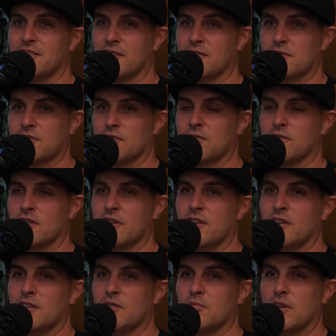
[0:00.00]
So
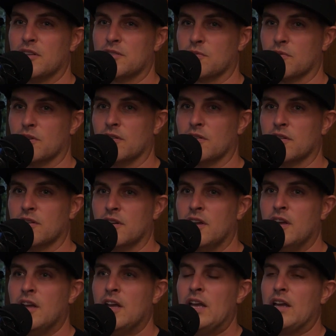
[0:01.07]
you may as well.
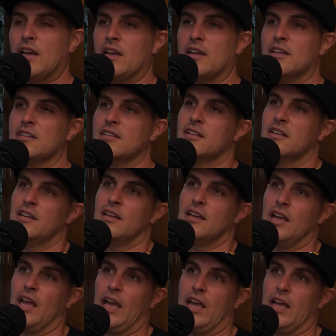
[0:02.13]

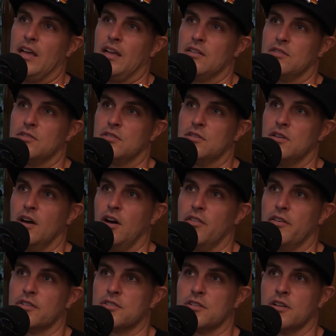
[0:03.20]

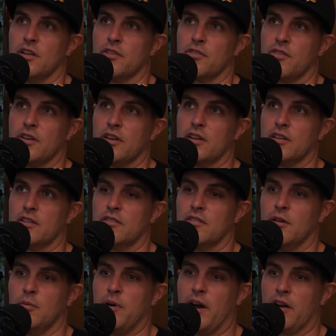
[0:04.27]
There's another thing
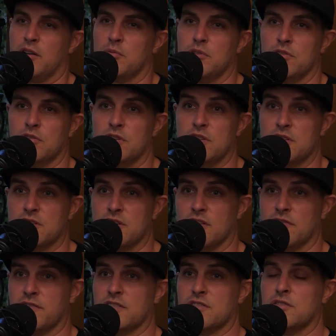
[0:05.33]
about community
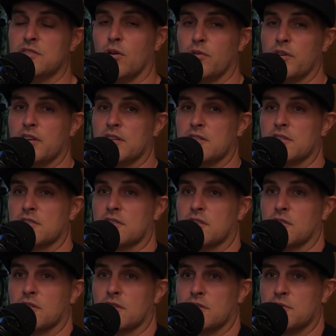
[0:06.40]
stuff is don't get
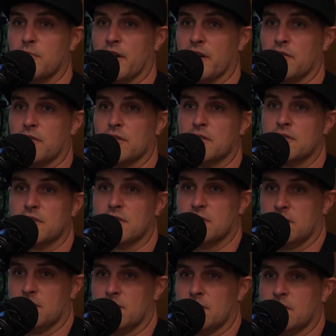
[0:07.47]
discouraged by
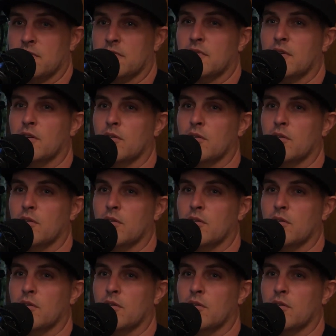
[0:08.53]
criticism. Or